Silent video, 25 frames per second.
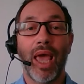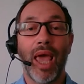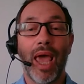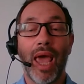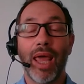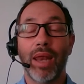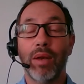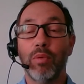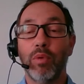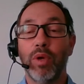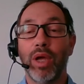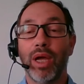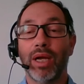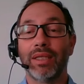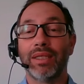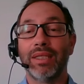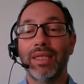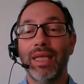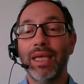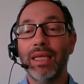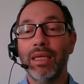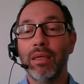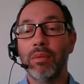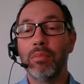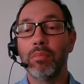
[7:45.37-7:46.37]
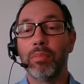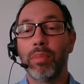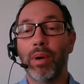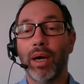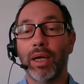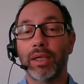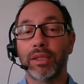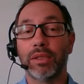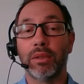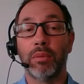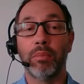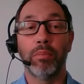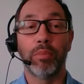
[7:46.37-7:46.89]
and we are taking
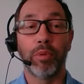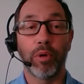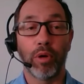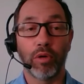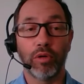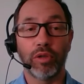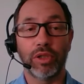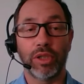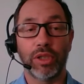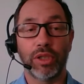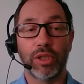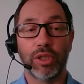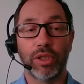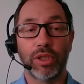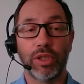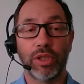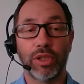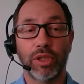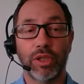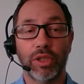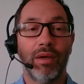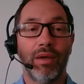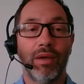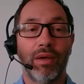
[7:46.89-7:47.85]
part in projects